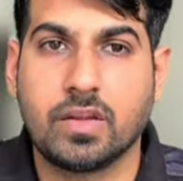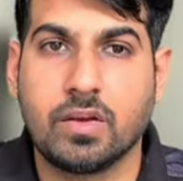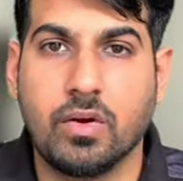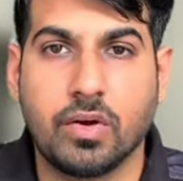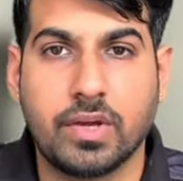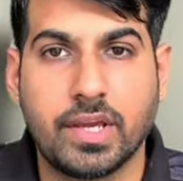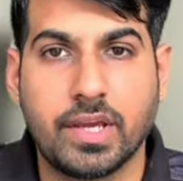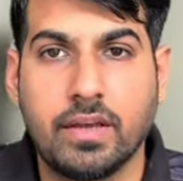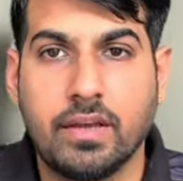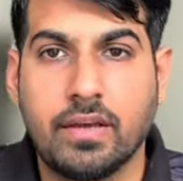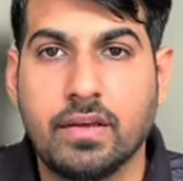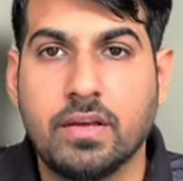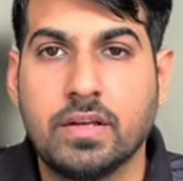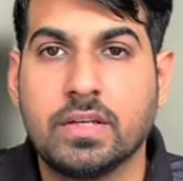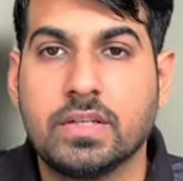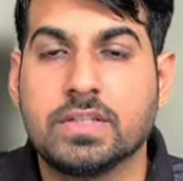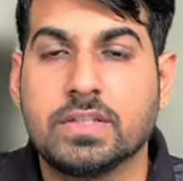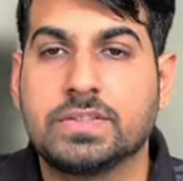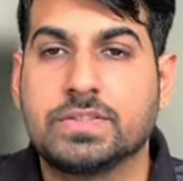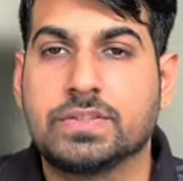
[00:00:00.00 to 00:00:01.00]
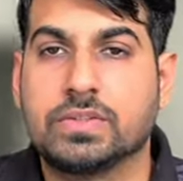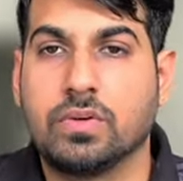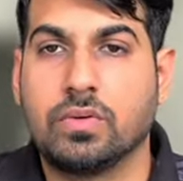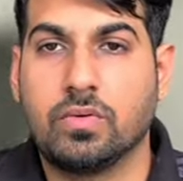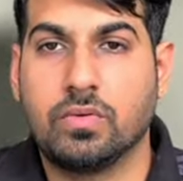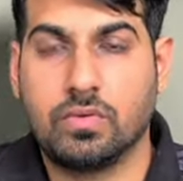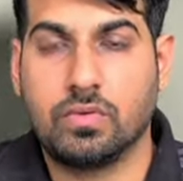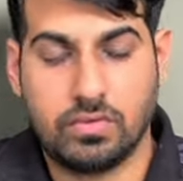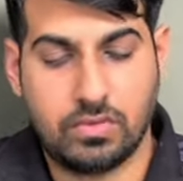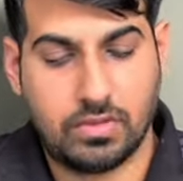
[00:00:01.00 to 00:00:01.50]
Okay.
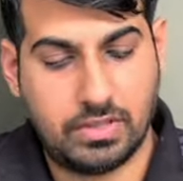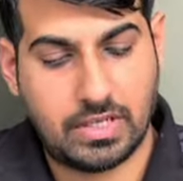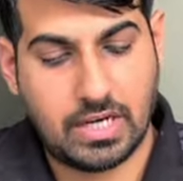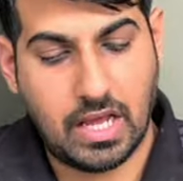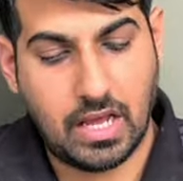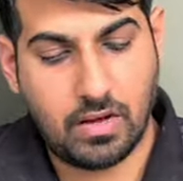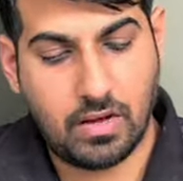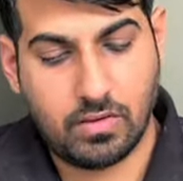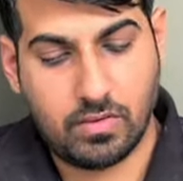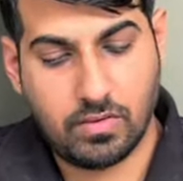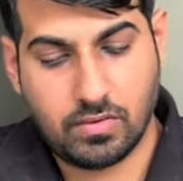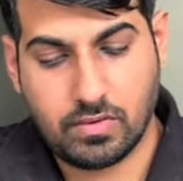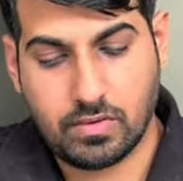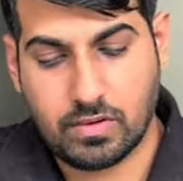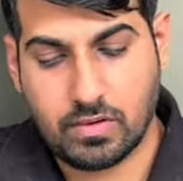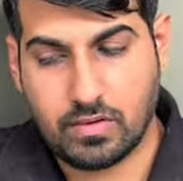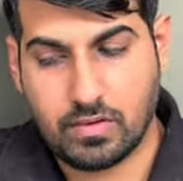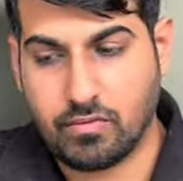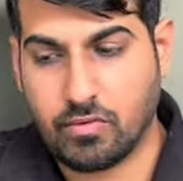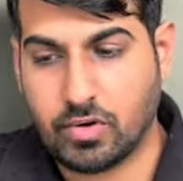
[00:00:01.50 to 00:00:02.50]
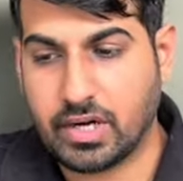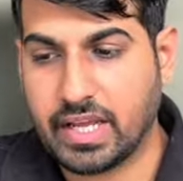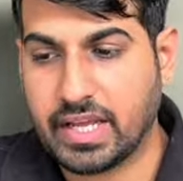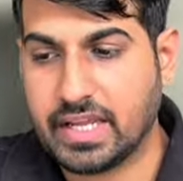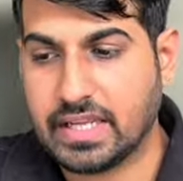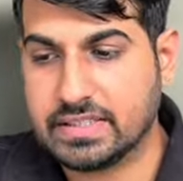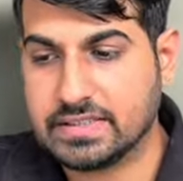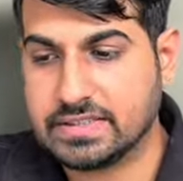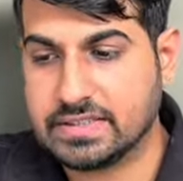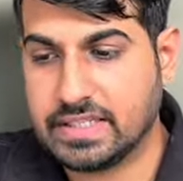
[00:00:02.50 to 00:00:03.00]
So now what I
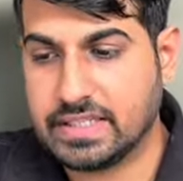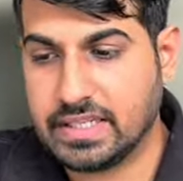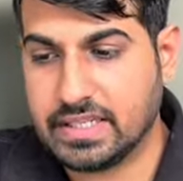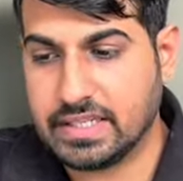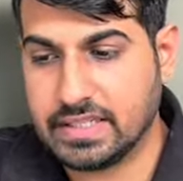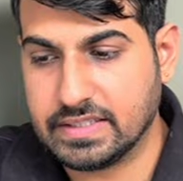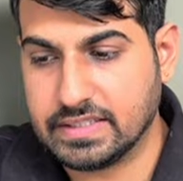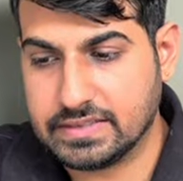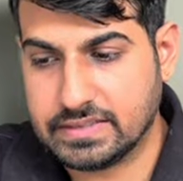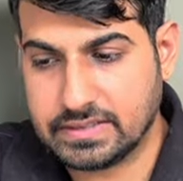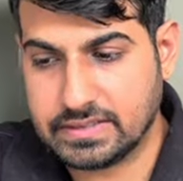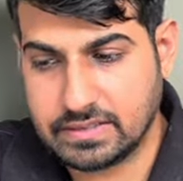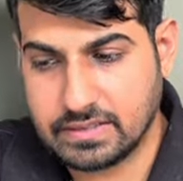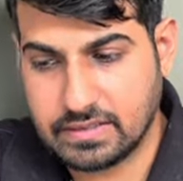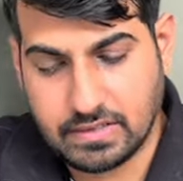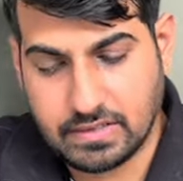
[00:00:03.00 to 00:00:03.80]
can say is,